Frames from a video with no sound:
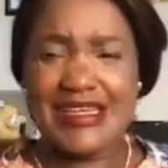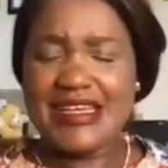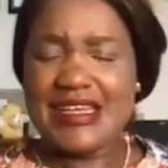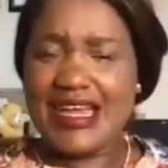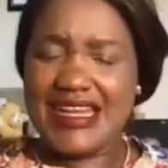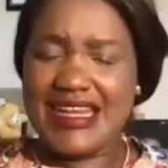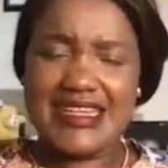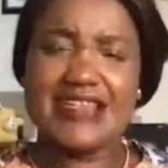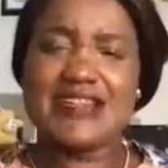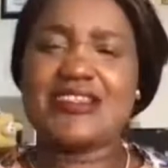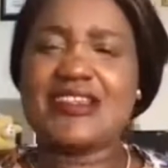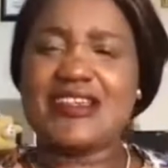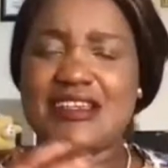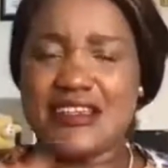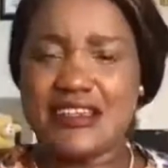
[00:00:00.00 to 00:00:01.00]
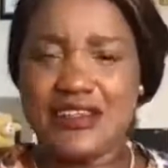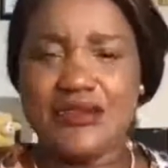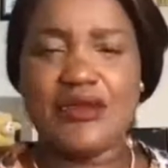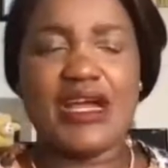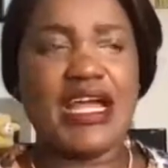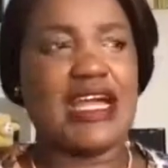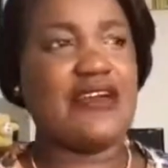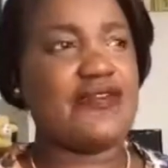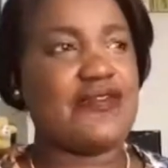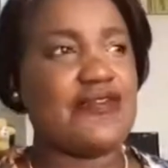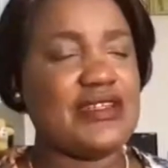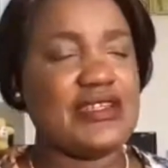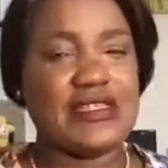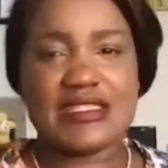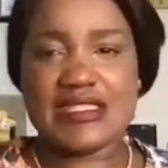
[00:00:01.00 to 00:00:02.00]
And then you have
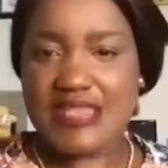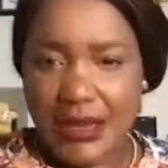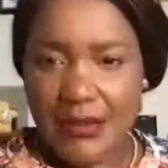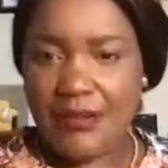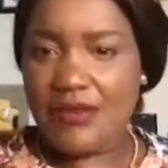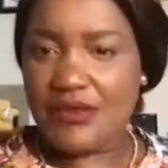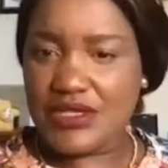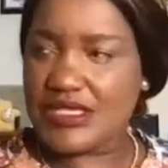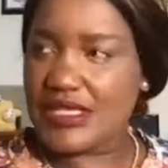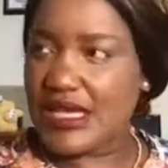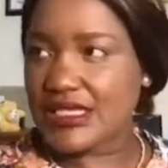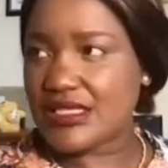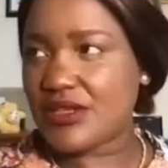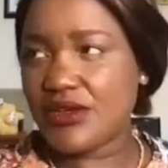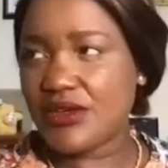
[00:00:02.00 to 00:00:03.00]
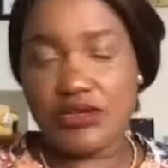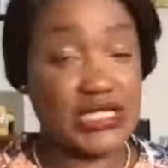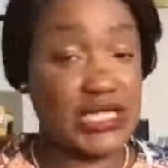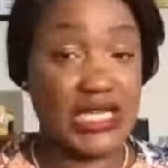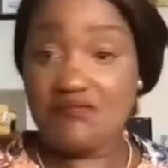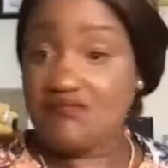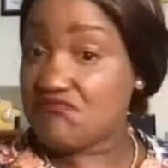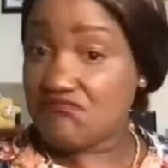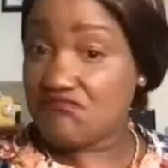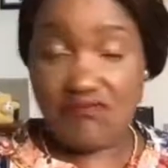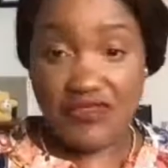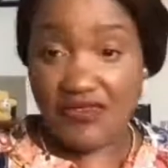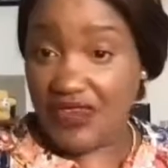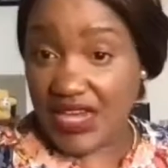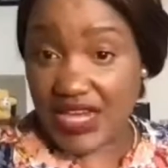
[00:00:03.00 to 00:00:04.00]
some who said, okay,
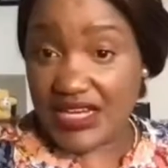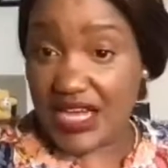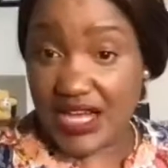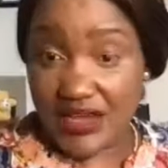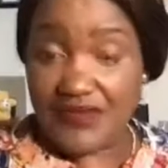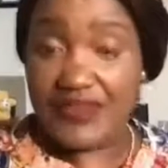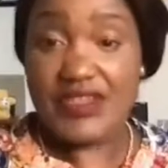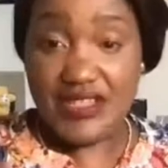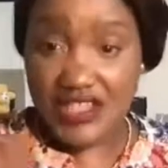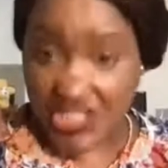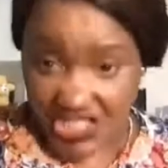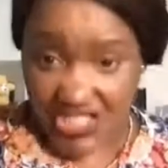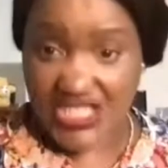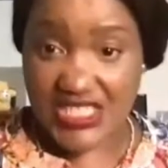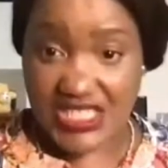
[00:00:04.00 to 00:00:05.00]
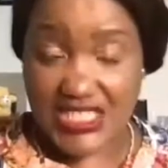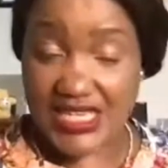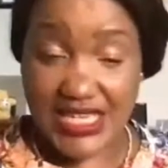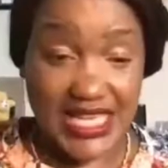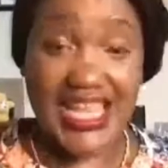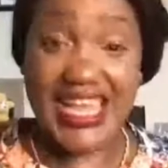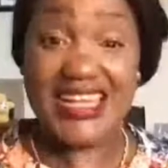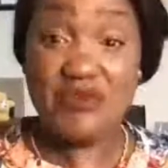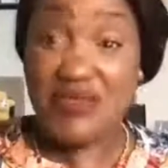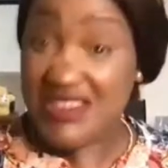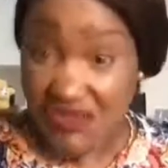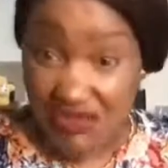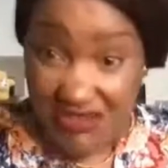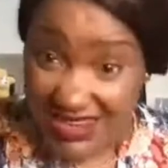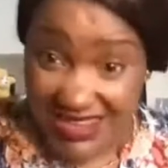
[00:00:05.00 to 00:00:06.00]
fair enough, she's there and we
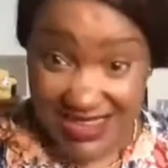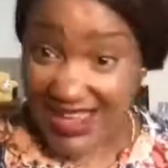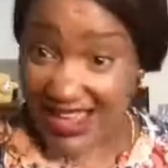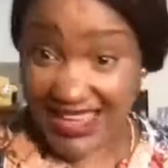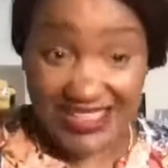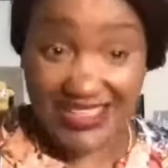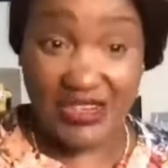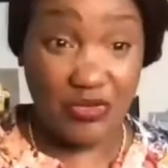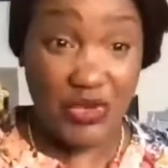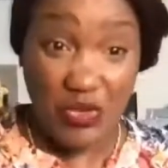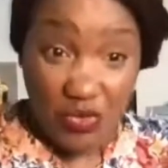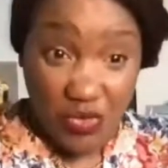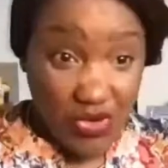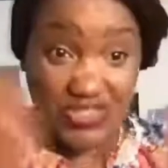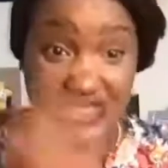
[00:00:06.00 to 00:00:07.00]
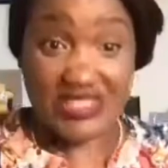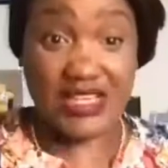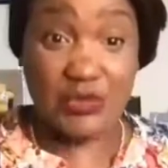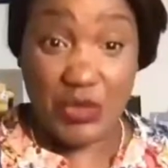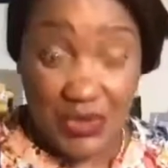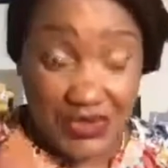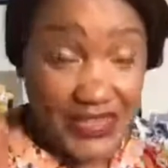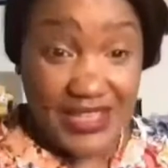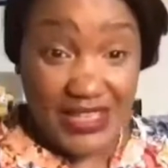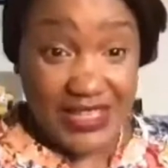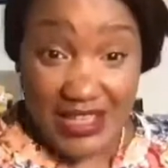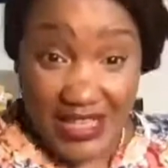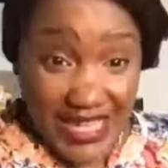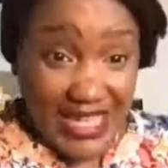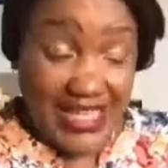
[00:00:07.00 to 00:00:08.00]
really like her. We want her.
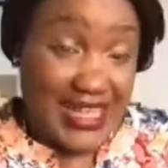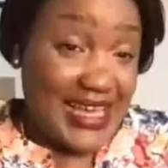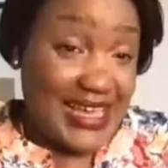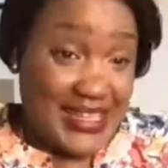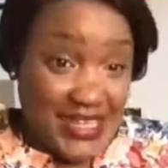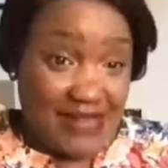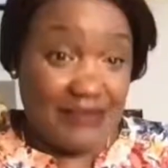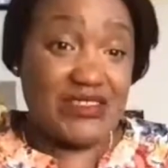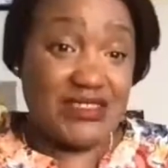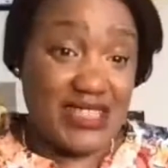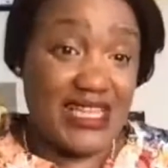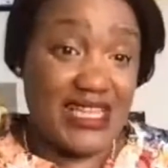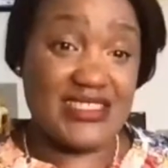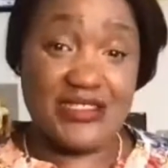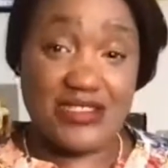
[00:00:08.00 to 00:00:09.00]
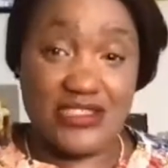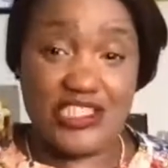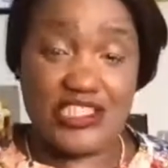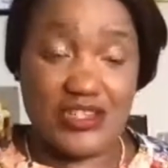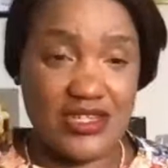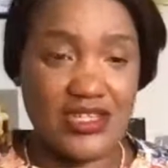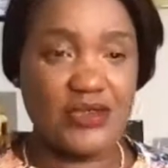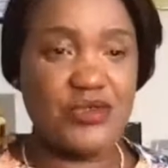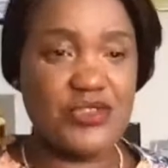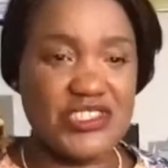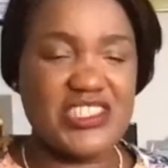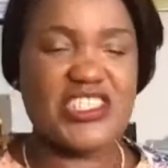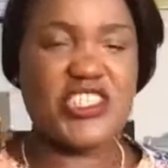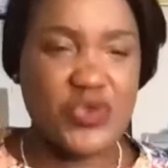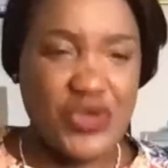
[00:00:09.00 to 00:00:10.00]
I came to the institution. It was
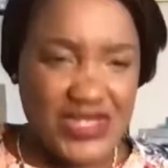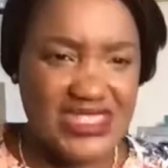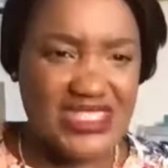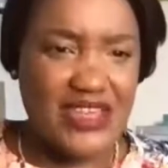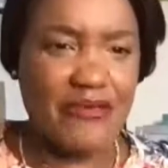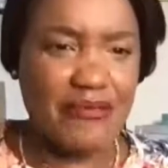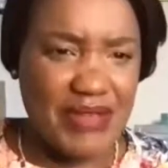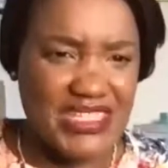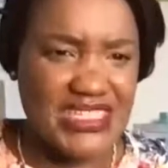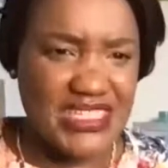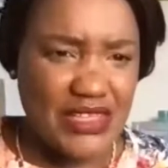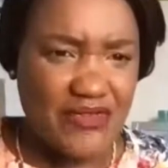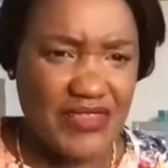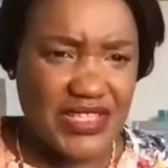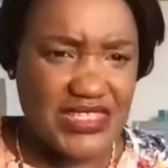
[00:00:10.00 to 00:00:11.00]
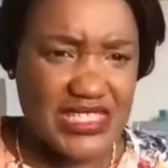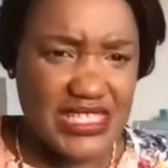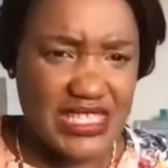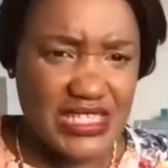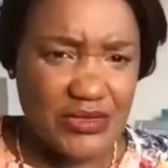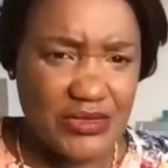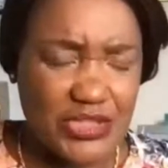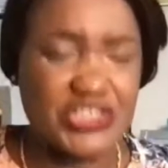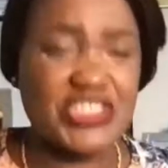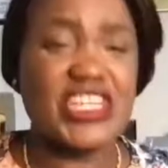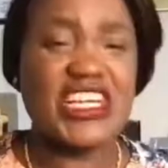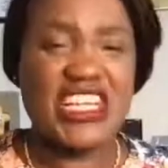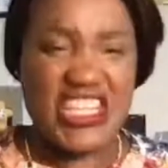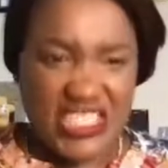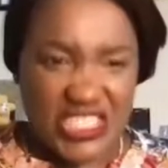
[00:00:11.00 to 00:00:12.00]
the 20th best university in the world.
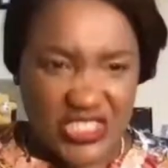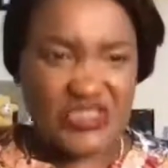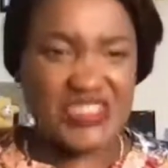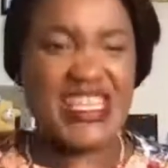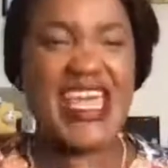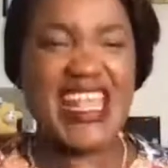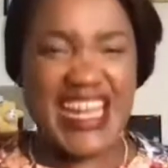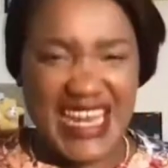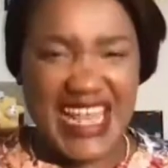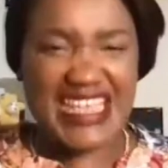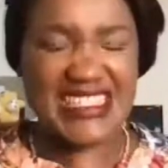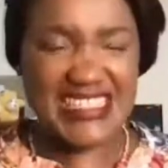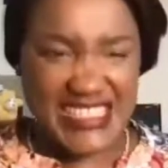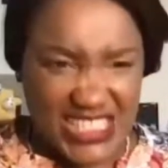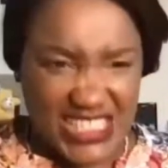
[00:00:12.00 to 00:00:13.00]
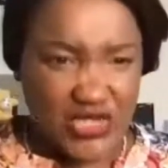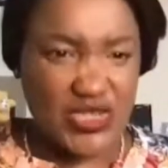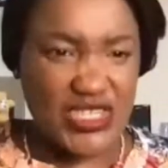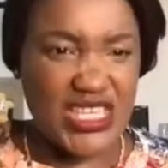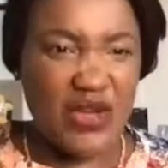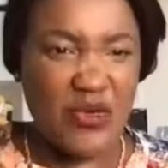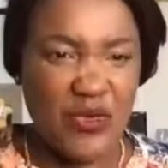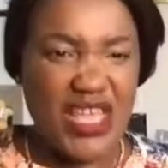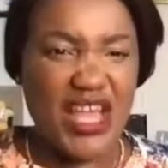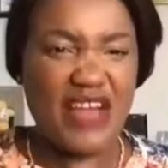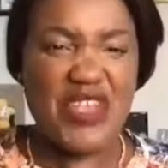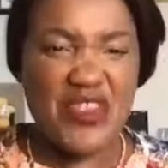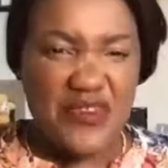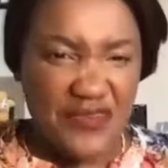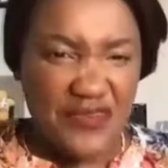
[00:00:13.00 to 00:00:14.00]
Today, in less than 2 years, we have
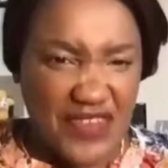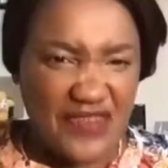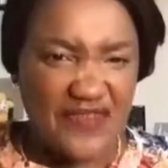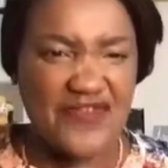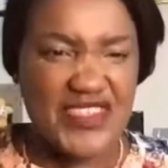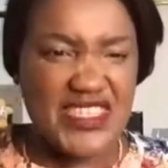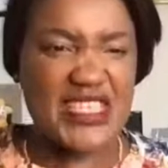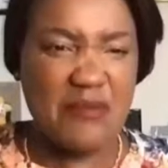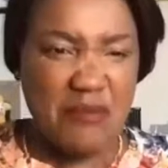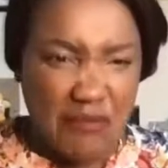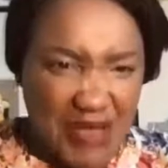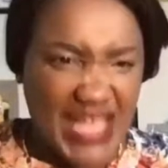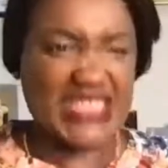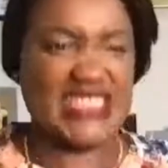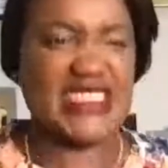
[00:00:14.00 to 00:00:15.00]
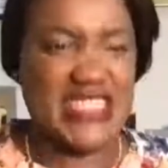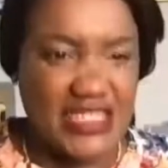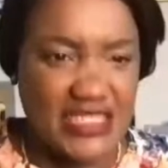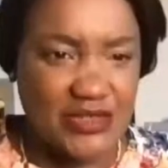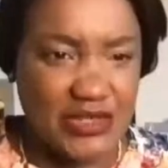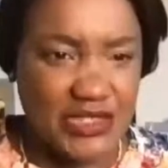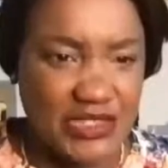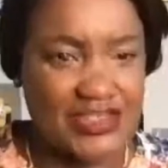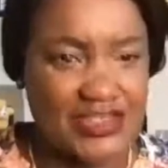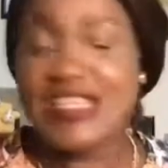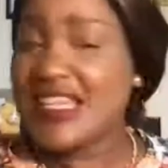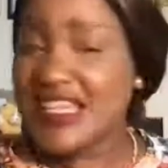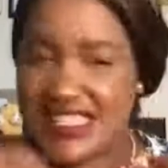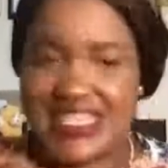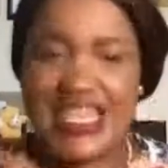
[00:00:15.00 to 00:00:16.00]
the 15th best in the world.
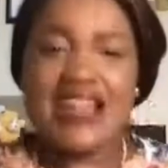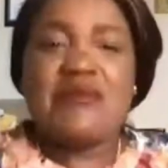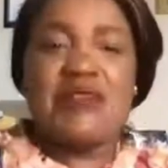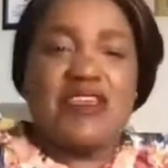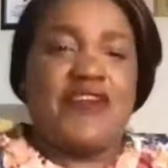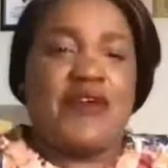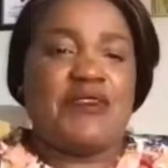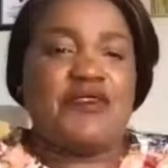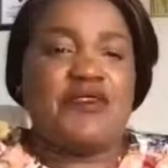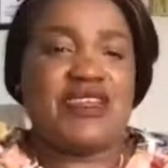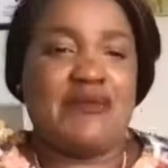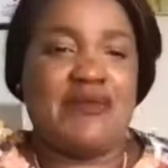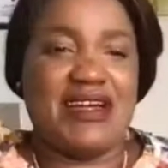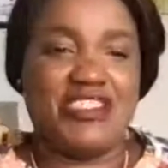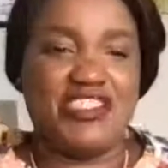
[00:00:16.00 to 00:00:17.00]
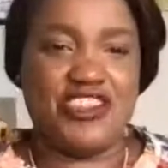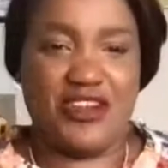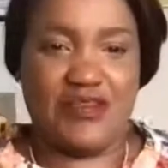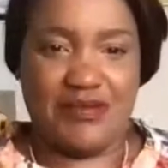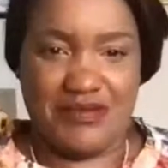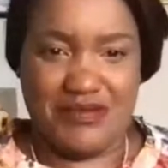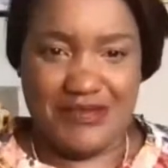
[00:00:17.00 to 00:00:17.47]
Tell me if I'm doing a bad job.